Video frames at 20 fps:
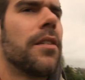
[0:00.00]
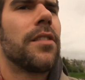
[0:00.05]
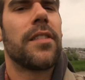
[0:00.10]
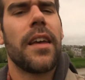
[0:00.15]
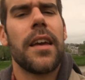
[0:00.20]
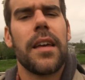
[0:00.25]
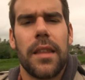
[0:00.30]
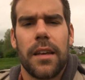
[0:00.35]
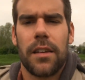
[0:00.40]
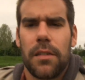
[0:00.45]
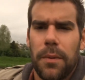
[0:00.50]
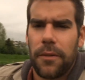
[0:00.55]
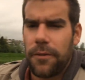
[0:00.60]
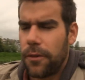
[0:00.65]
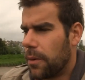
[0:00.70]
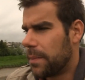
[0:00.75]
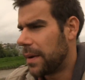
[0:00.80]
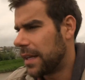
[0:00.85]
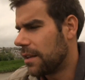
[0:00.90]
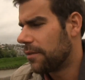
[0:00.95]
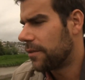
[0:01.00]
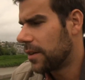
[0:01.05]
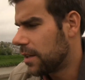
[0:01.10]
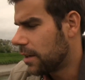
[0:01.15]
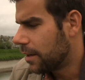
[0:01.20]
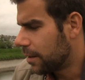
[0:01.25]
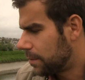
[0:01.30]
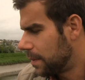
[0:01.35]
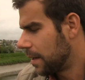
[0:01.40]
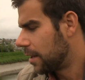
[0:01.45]
say this before many
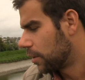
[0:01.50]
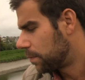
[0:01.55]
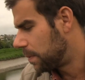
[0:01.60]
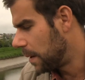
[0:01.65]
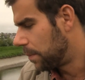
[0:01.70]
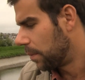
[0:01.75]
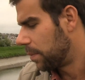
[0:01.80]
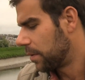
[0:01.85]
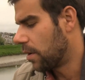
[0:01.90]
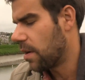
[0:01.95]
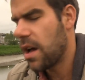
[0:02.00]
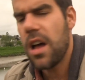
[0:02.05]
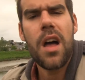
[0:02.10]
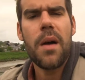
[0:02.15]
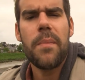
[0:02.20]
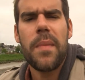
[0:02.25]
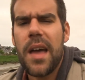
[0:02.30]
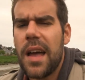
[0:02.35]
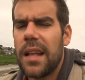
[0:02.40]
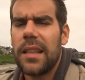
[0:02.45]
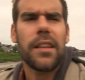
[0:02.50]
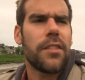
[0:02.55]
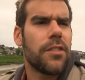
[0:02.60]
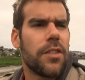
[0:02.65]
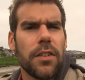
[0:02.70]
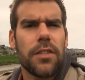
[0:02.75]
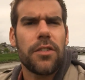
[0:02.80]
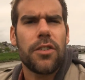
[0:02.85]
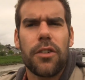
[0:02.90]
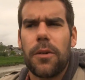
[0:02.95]
videos because people go, oh man, that's
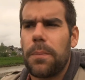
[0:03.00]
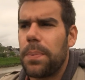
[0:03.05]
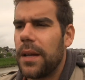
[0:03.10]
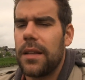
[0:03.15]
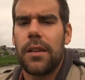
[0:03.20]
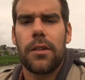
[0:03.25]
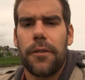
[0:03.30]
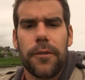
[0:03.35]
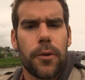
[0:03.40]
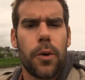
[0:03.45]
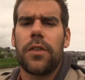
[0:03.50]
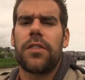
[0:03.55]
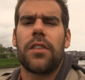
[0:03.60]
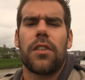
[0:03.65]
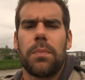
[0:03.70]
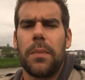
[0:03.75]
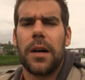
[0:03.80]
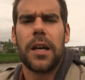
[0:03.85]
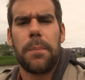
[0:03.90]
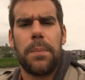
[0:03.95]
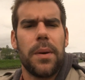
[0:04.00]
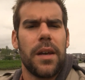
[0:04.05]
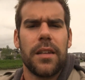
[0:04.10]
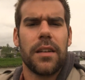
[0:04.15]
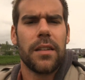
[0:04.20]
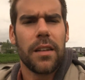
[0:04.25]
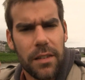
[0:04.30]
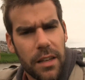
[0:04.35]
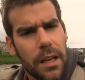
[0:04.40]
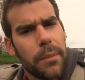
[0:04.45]
just your opinion. Of course it's my
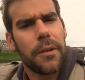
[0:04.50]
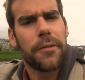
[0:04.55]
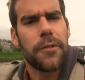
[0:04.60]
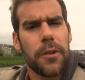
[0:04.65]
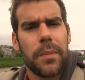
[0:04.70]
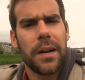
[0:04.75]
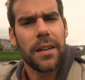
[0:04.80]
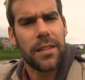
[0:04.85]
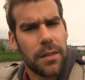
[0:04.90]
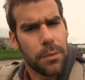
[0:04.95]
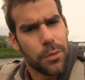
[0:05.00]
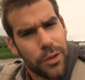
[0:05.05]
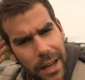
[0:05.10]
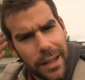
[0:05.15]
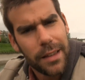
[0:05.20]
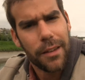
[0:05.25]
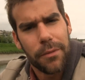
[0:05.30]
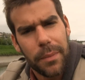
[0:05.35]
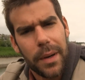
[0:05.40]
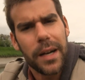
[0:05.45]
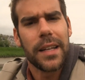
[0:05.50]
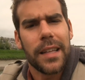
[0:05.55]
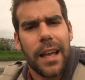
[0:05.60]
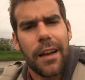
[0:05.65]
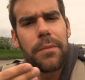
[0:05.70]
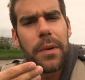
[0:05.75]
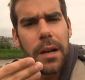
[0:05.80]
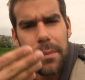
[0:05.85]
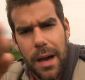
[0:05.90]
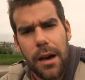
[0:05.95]
opinion. It's coming from my subjective mind out
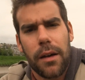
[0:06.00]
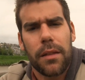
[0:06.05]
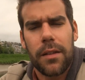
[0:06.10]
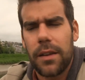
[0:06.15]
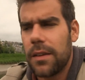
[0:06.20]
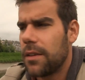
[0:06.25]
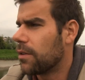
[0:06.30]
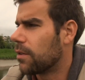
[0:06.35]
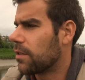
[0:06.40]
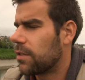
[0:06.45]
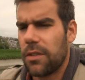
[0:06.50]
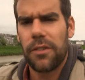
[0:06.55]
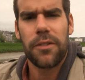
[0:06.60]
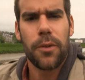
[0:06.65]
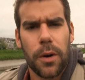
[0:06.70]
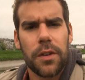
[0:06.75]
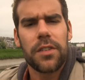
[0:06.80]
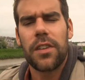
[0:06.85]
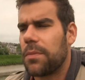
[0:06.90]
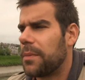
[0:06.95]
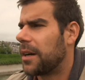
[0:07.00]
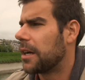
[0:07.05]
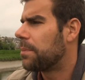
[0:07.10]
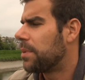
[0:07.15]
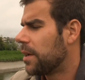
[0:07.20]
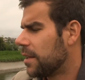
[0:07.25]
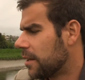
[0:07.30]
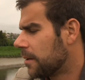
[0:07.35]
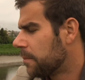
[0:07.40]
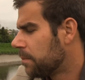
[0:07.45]
of my mouth to you, so of course it's my
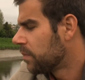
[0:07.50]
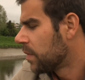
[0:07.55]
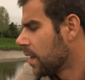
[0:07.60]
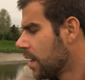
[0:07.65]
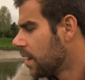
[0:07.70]
opinion.